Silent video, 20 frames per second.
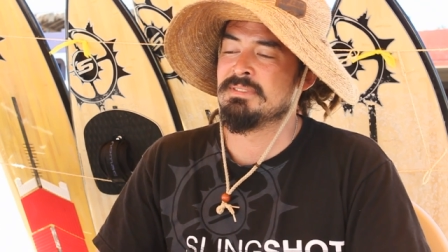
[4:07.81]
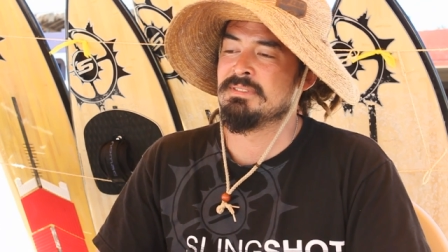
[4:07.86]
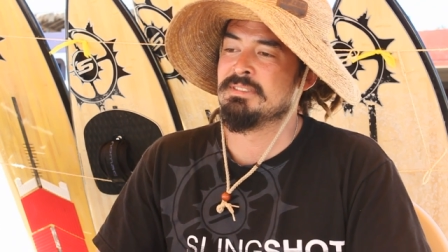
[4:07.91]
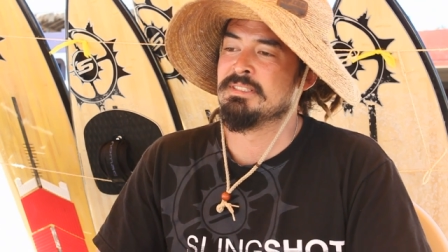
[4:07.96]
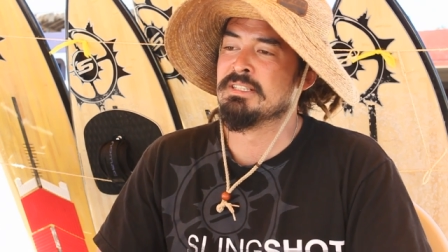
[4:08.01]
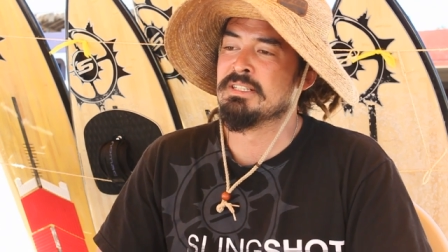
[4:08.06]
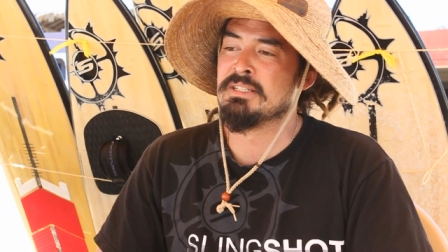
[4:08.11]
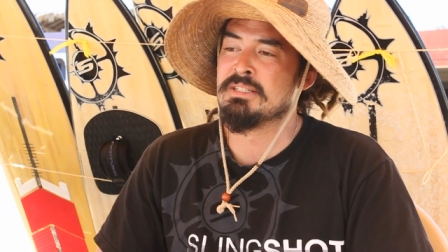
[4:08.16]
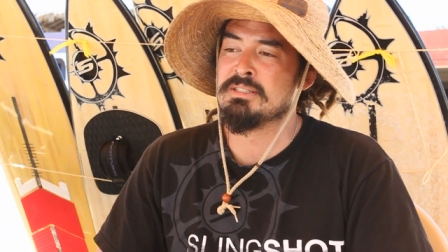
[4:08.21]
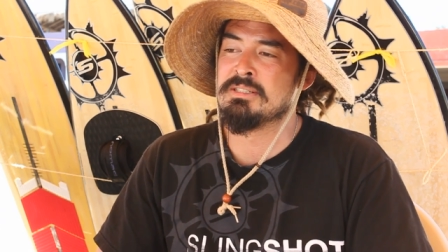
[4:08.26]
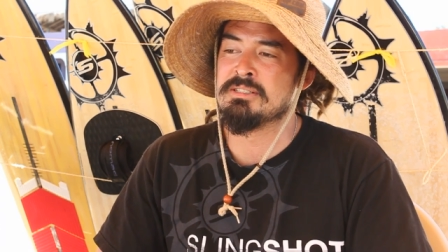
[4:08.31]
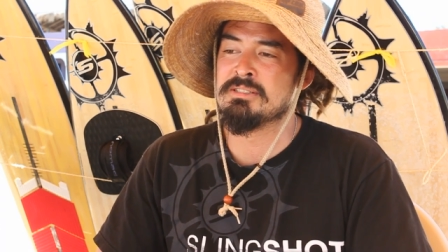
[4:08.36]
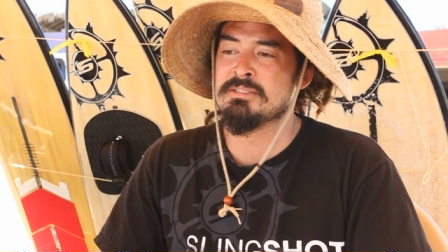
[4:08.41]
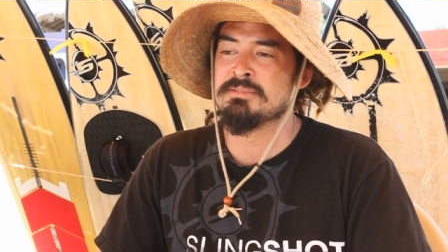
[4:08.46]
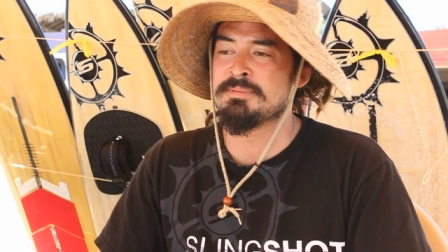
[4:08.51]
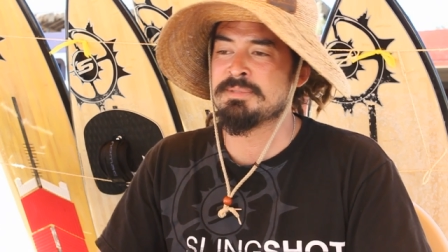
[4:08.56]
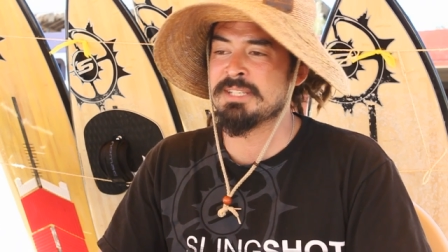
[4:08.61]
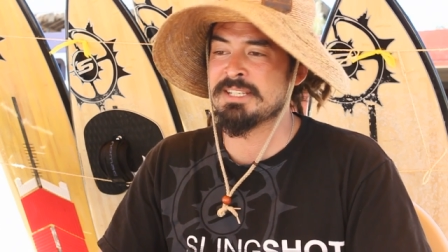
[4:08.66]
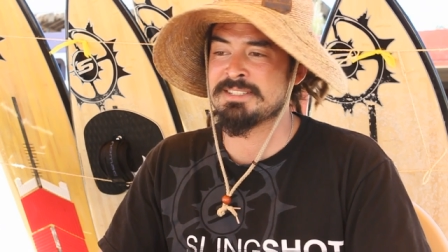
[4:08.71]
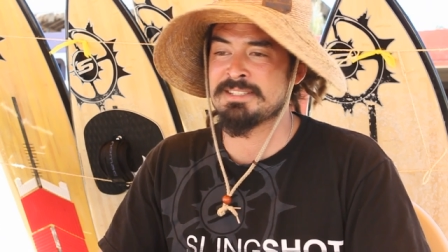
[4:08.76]
you
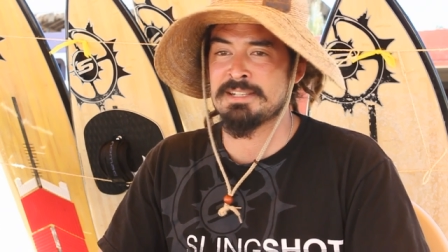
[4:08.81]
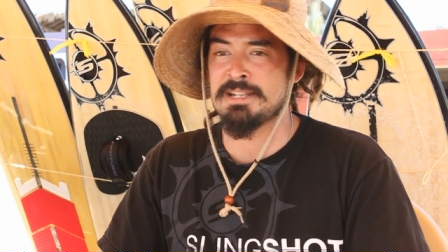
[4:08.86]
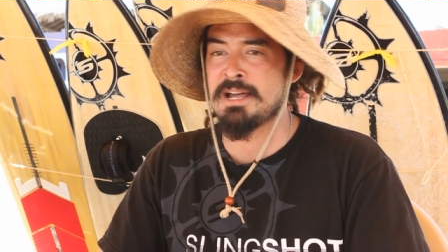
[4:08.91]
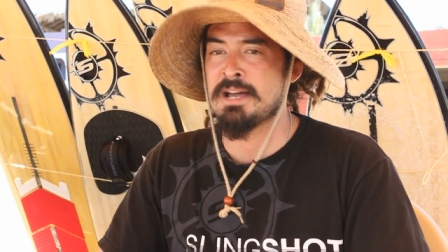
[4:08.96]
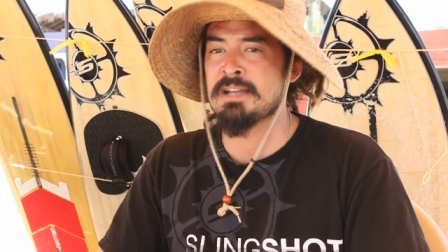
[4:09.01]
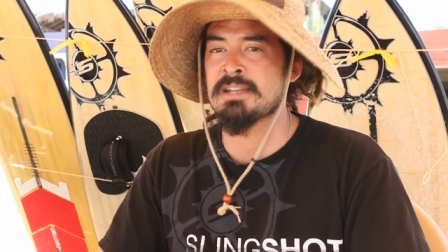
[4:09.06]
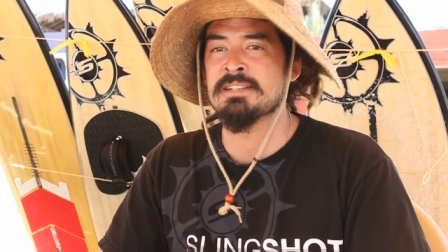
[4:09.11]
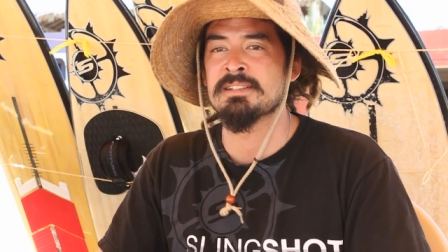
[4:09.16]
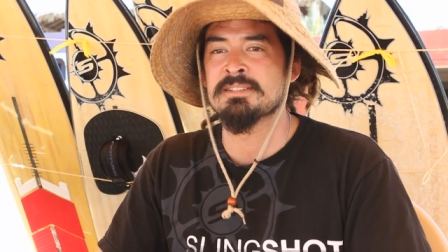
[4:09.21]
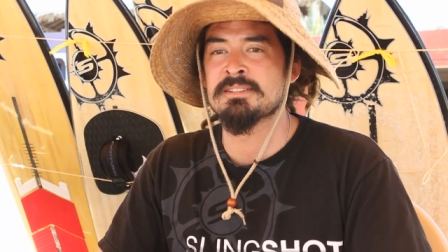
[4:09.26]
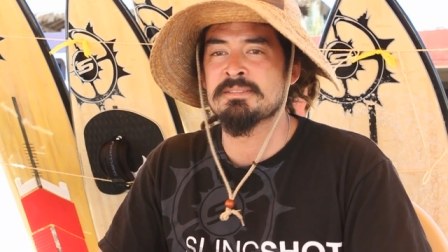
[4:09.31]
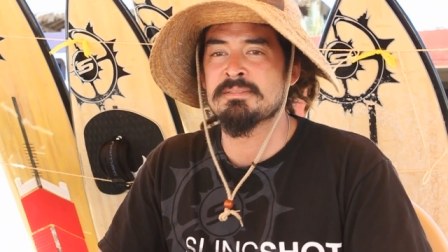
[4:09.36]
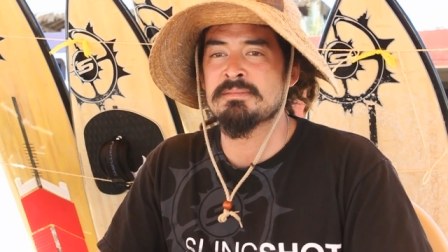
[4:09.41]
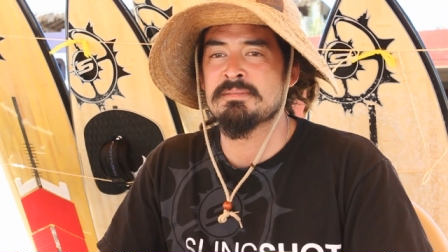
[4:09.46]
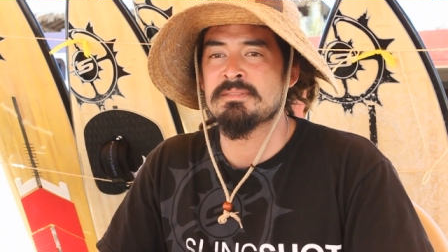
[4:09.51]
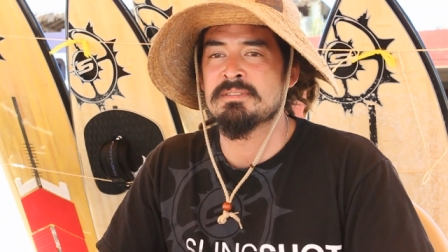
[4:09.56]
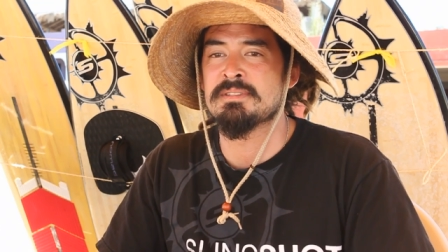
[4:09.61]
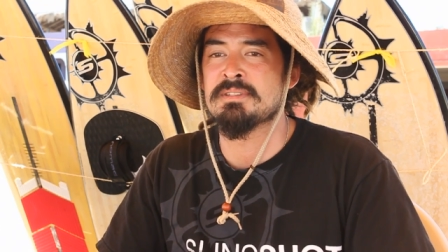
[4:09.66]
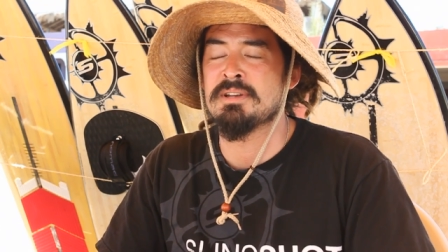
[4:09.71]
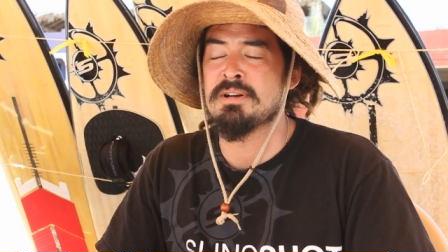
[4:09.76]
know, 6 to
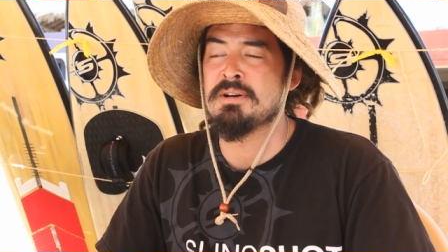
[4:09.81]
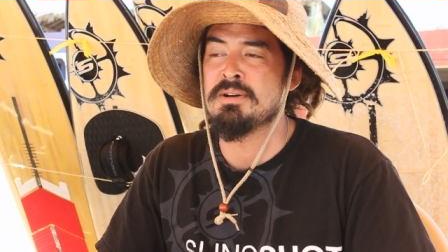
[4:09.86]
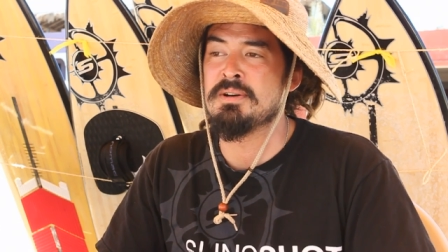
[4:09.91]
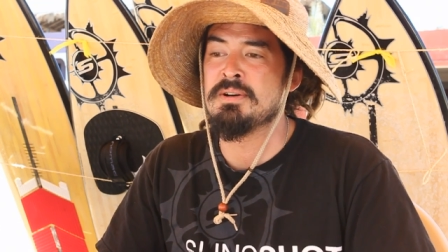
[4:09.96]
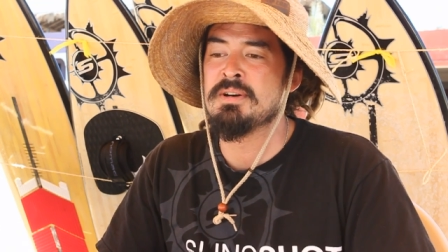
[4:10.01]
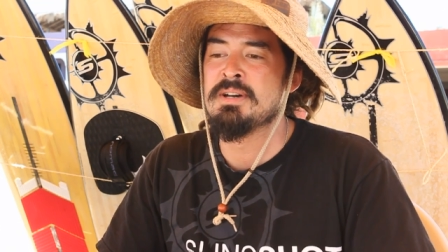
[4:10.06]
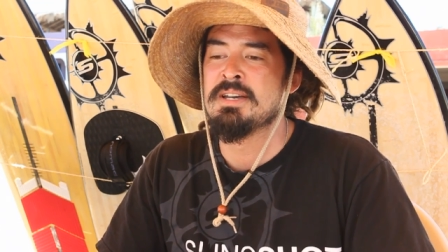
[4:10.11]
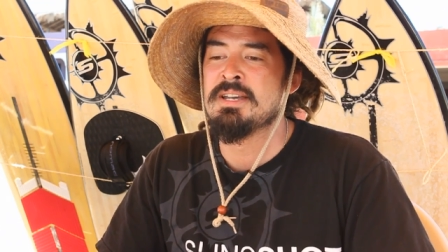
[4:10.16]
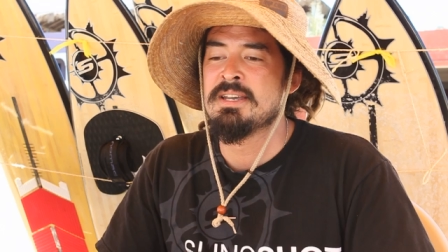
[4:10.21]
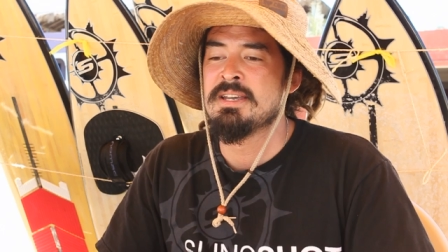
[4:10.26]
9. So